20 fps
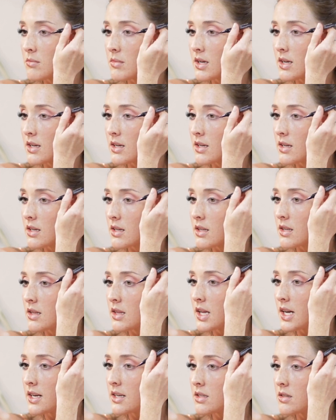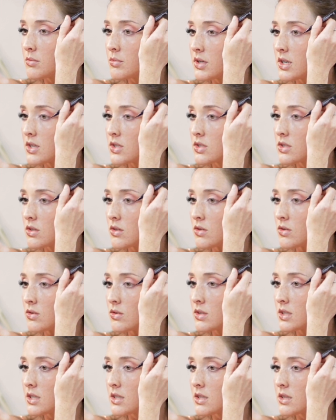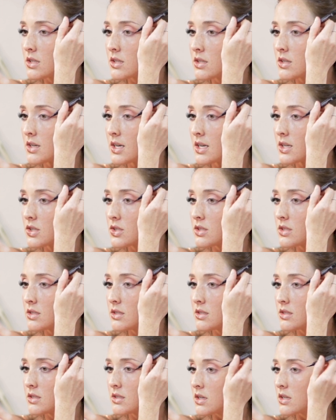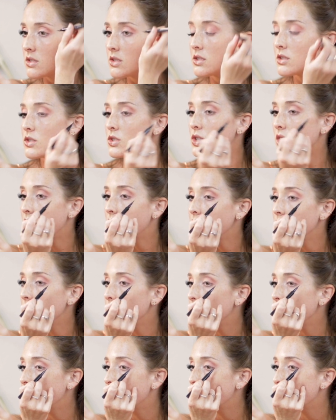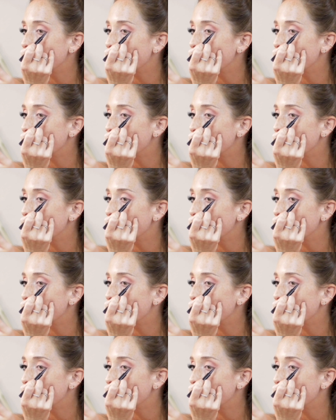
my liner brush and hold it in the direction and just gently